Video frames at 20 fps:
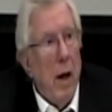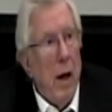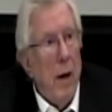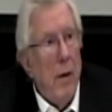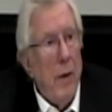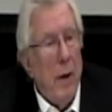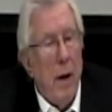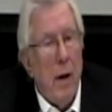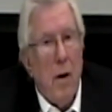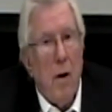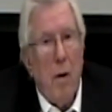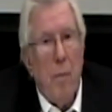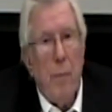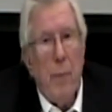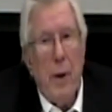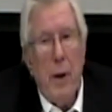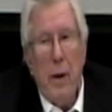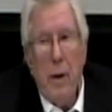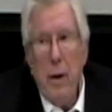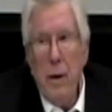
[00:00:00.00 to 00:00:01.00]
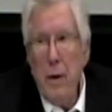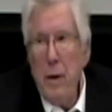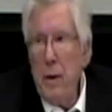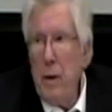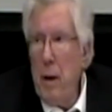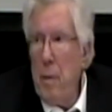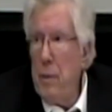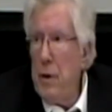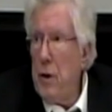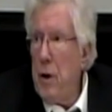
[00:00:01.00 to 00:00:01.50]
and they compete in the
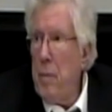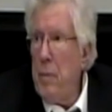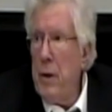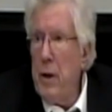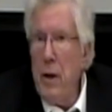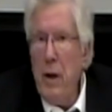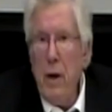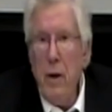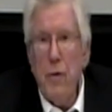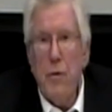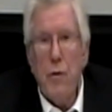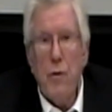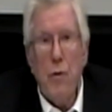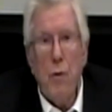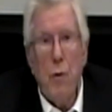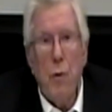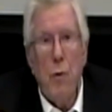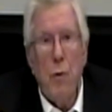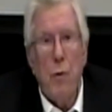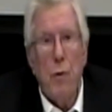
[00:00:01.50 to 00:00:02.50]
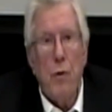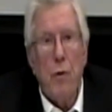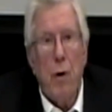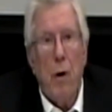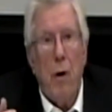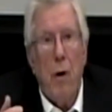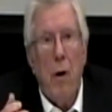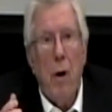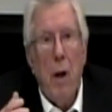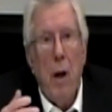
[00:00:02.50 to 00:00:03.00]
damn Japanese too,
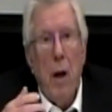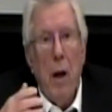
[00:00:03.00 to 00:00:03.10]
so,